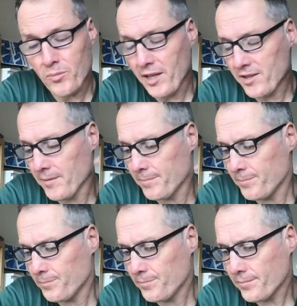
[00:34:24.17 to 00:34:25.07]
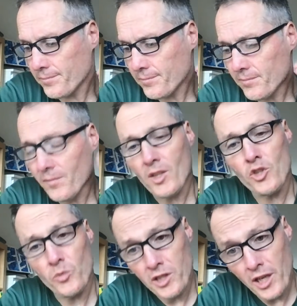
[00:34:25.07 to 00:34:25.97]
president.
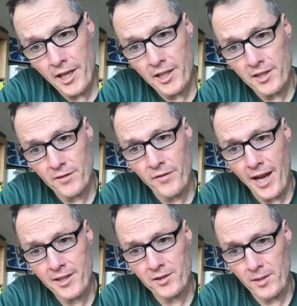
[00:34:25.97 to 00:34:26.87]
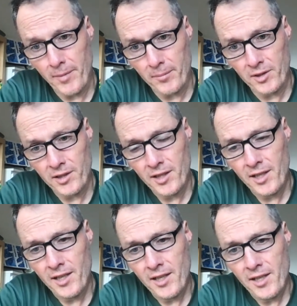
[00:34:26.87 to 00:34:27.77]
You retire as a faculty member.
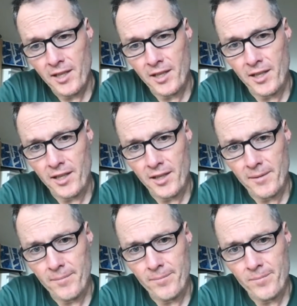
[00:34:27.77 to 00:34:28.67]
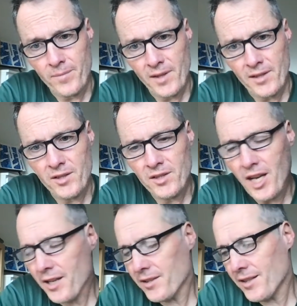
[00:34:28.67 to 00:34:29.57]
Um, t-
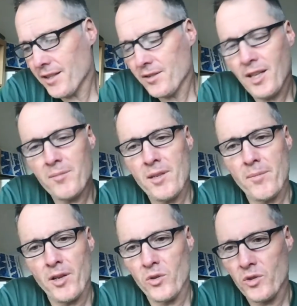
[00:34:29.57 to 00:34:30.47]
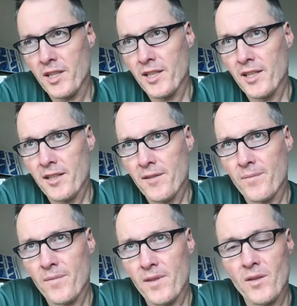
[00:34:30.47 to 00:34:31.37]
uh, tell me about
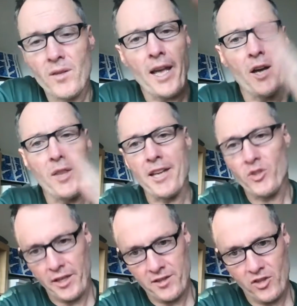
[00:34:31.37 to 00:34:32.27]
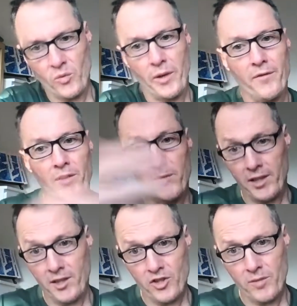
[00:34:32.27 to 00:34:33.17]
how that transition went from a
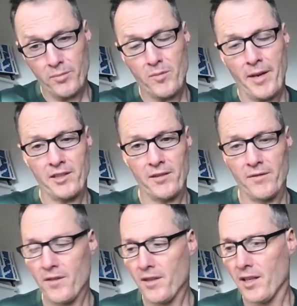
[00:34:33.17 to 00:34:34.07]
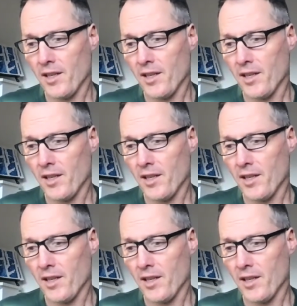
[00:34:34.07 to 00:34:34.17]
leadership perspective. Um,